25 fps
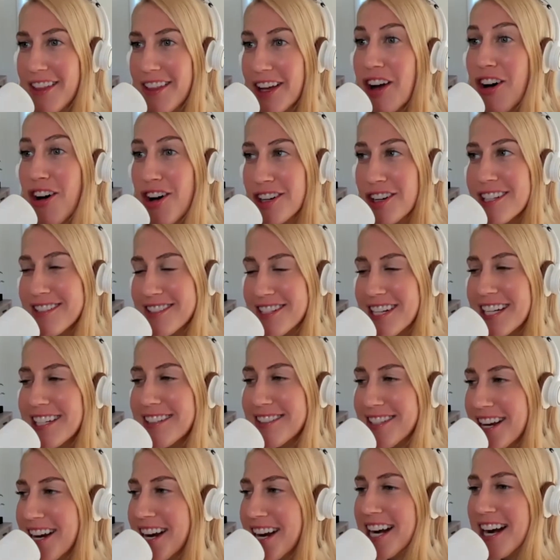They called it Steak
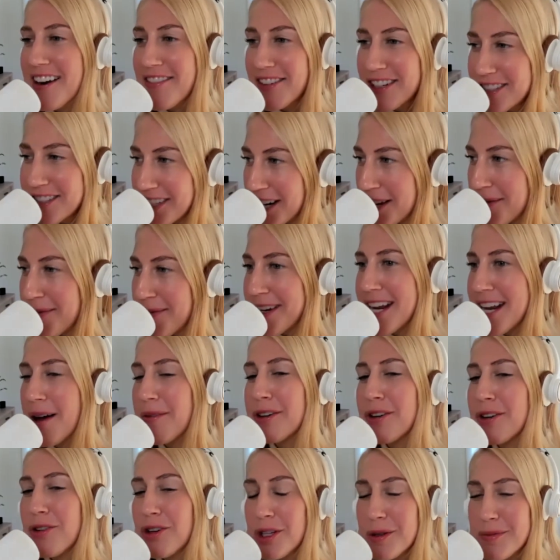Sunday. And every Sunday, my dad
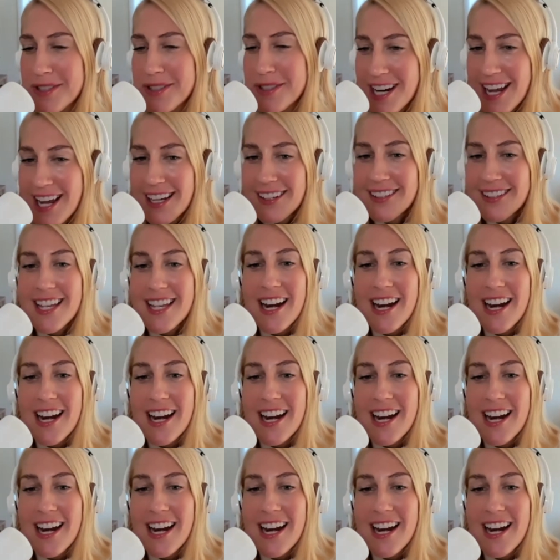would grill up steaks.